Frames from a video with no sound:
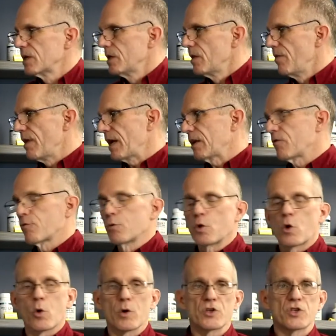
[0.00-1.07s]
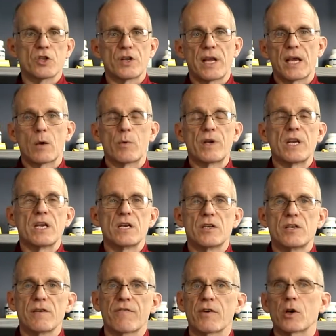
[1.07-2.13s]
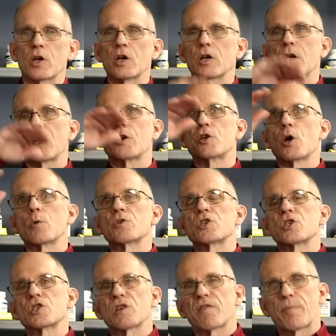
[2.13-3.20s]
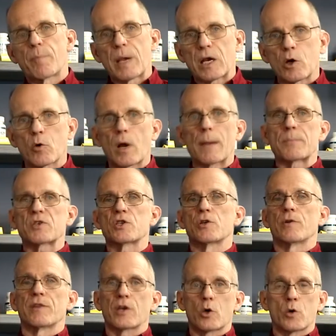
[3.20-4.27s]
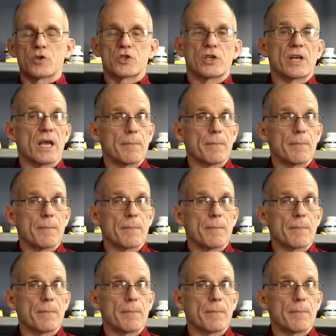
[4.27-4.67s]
Then through the course of the day, we need different doses of picker-ups during the course of the day.